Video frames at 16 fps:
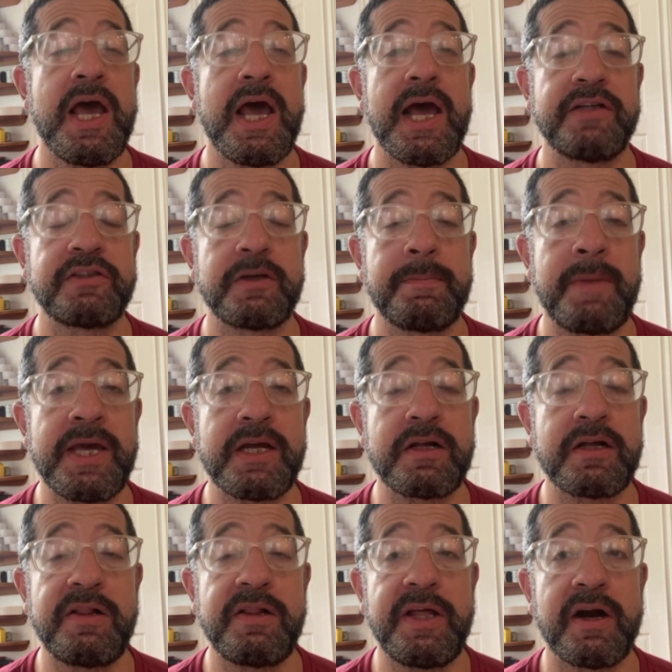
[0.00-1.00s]
and to make
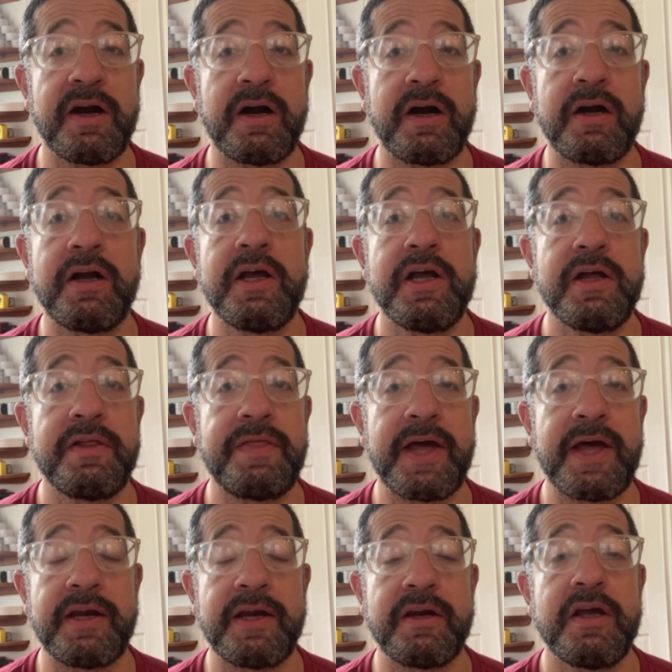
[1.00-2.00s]
clear
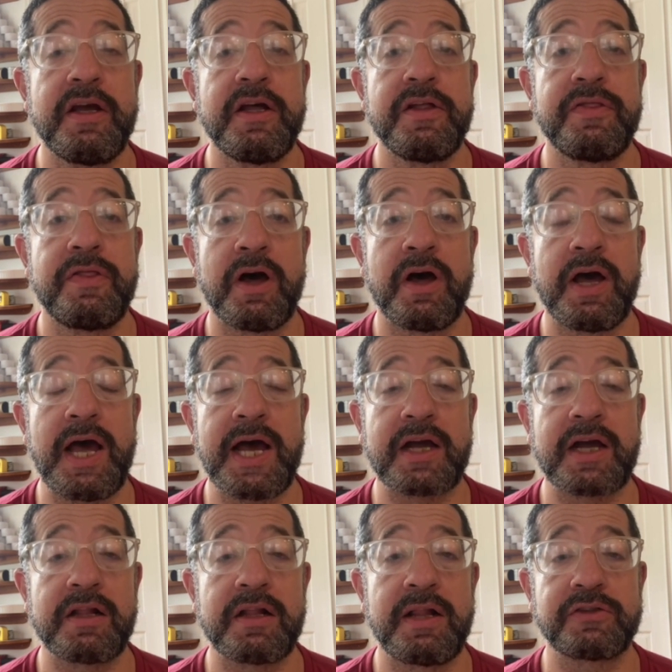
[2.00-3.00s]
that the
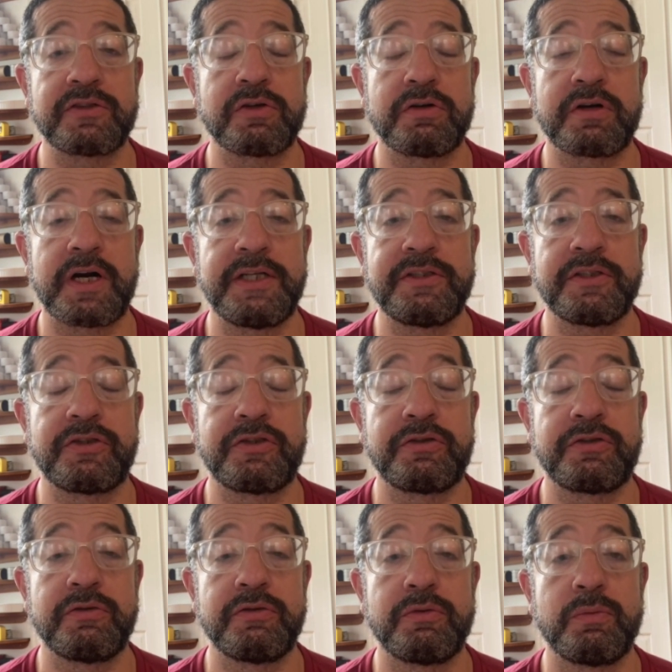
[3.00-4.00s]
ecological crisis,